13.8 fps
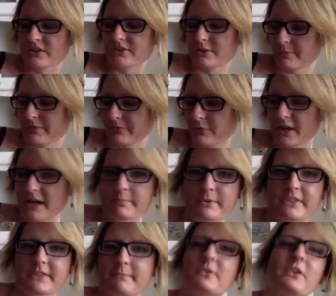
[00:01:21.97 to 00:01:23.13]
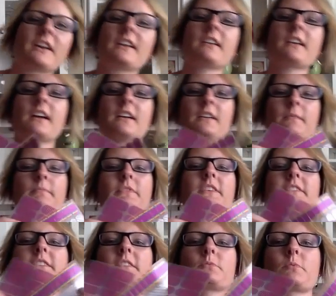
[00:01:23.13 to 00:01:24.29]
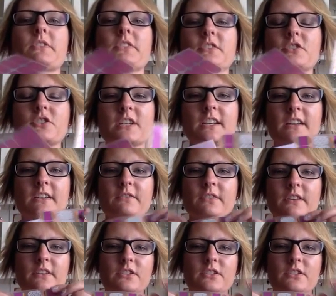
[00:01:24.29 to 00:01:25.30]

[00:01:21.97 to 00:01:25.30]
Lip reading: So before I put them on, this is what the sheet of